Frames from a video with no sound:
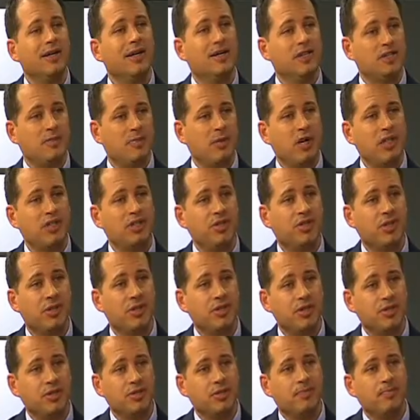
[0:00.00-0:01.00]
a
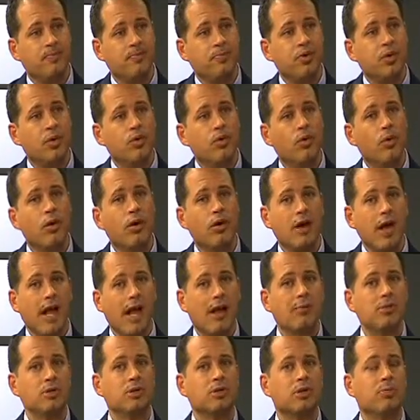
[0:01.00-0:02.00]
specialist, we're
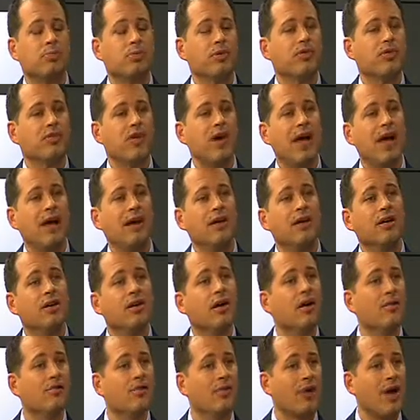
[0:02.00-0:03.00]
able to provide
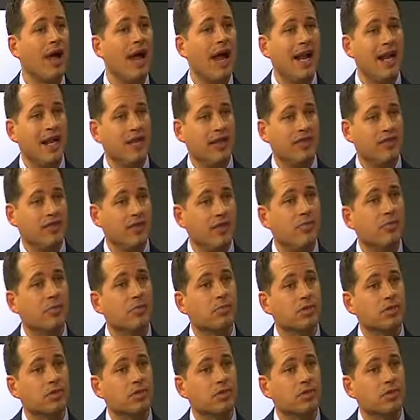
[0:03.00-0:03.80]
a variety of different